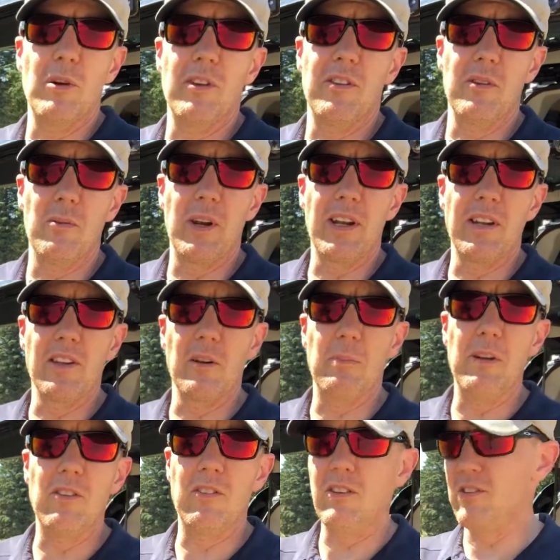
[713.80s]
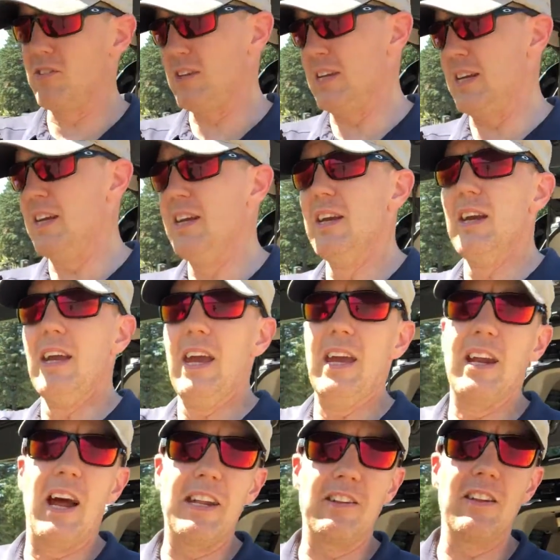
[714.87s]
with the regular PCC,
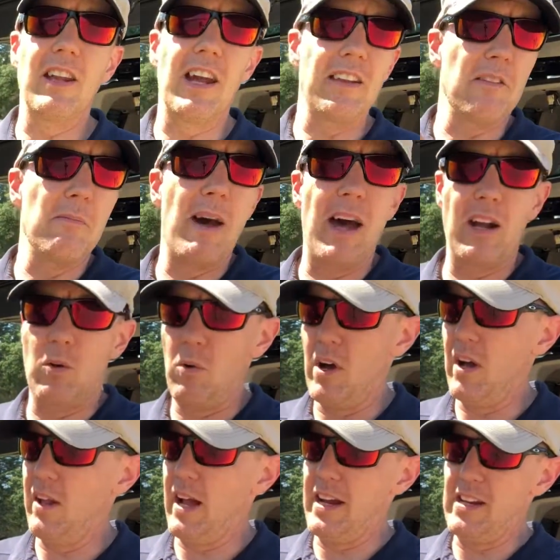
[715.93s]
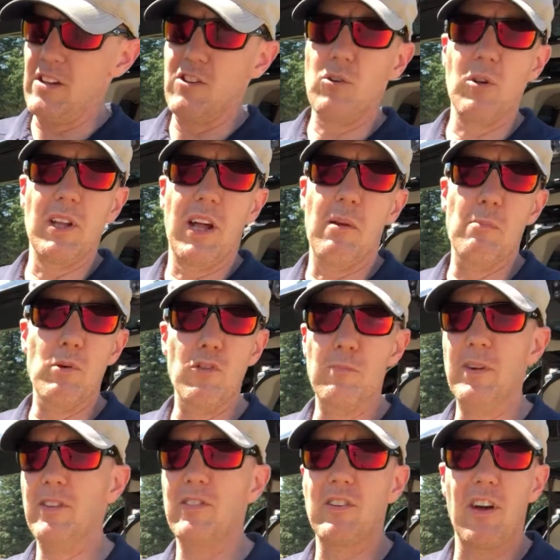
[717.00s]
and I did like the mag well. I didn't do a lot of
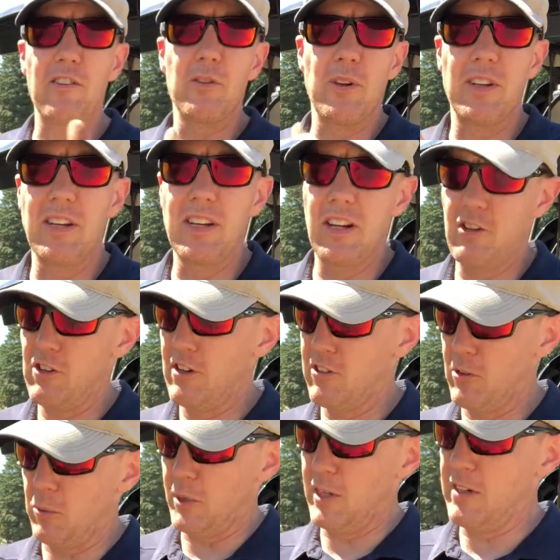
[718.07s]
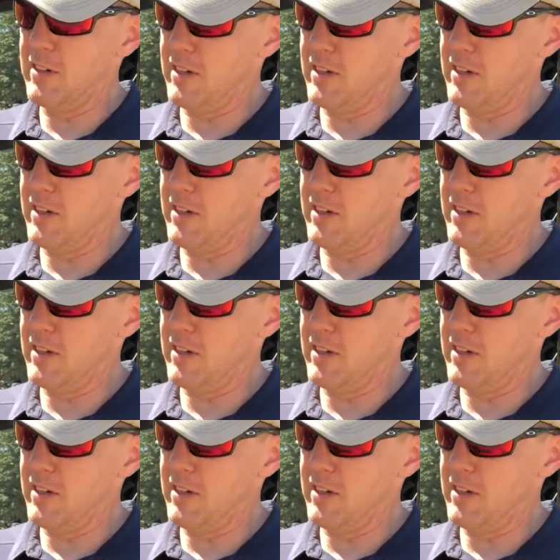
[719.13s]
movement stuff, so I didn't get a chance to really